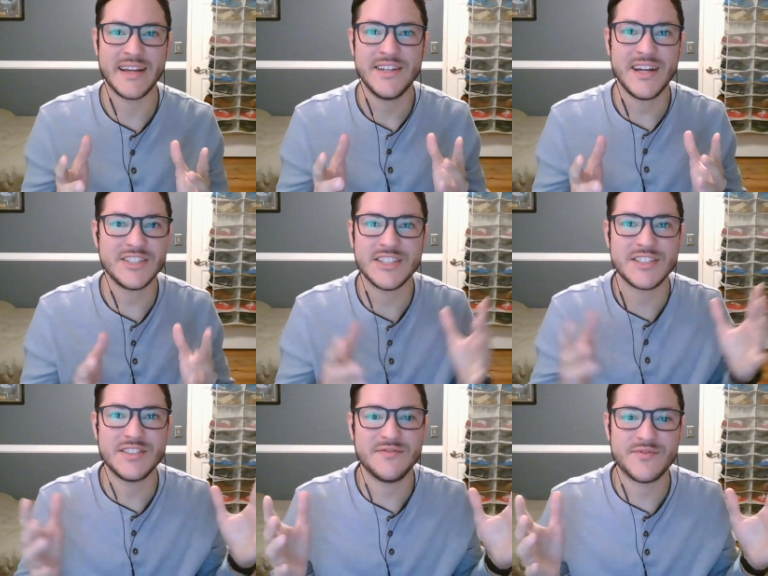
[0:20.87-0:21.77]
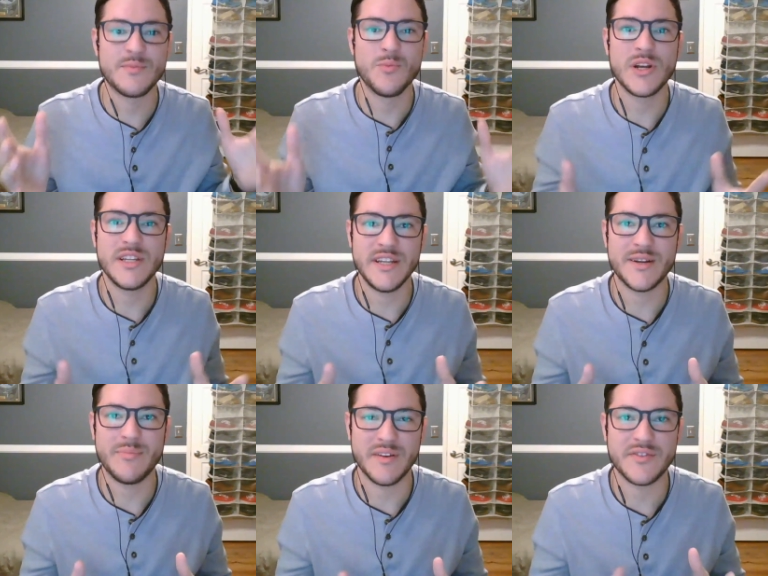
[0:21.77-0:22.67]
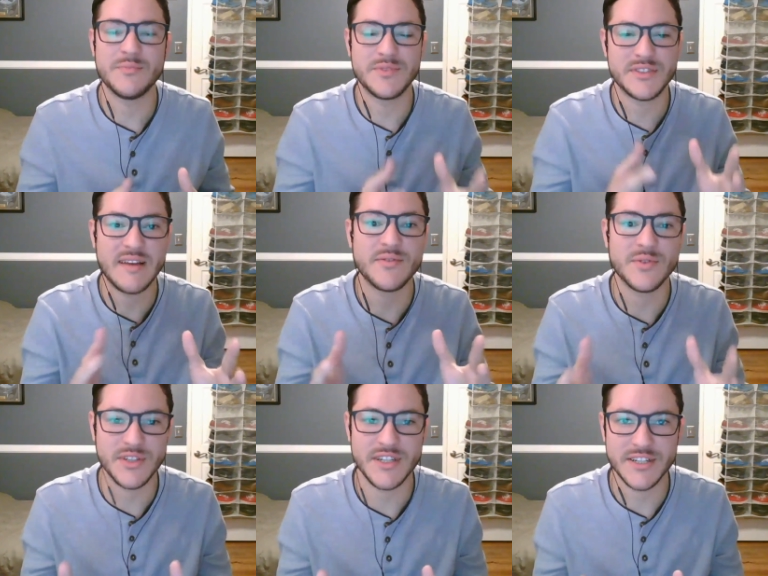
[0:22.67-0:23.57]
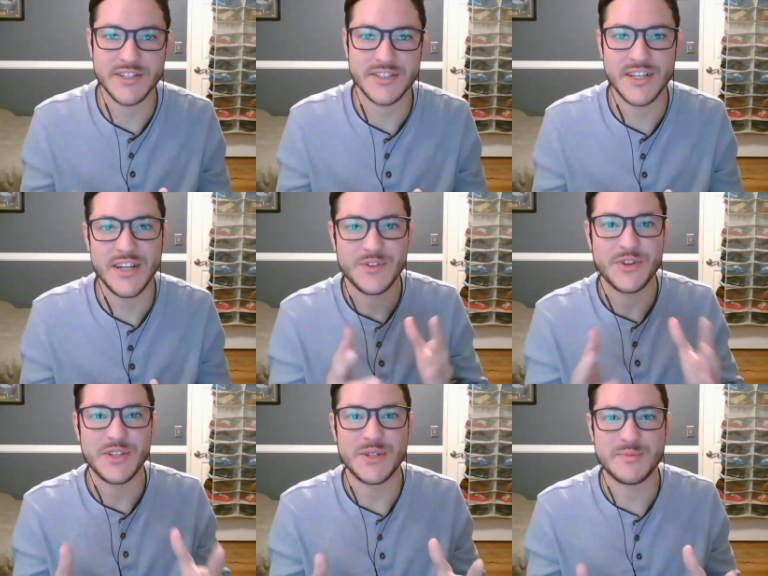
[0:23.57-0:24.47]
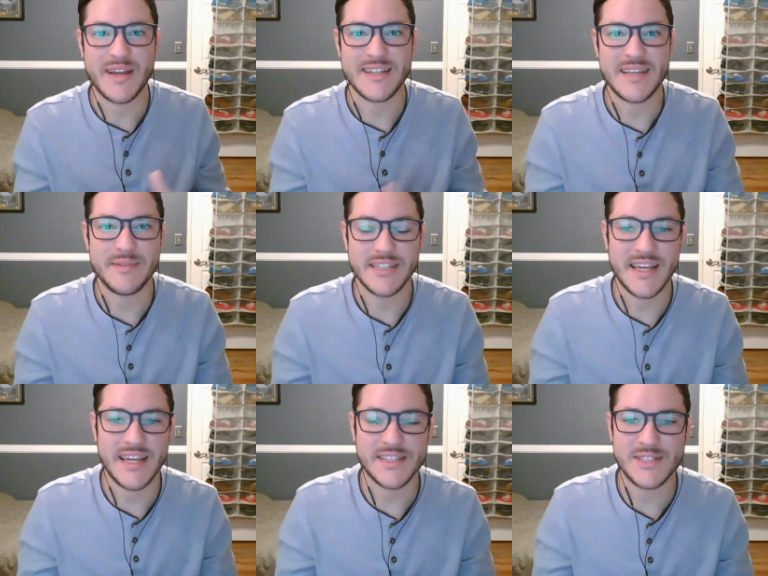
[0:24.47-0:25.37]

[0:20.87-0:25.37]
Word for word: not just from one year, but from several years during those pandemic days.